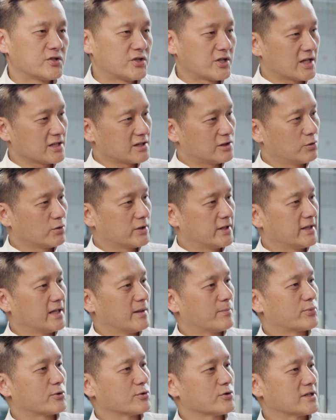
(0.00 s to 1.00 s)
just looking
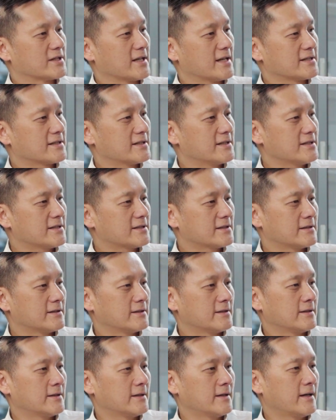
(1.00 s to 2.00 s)
at processes
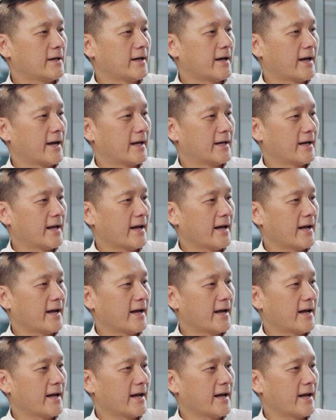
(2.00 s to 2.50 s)
and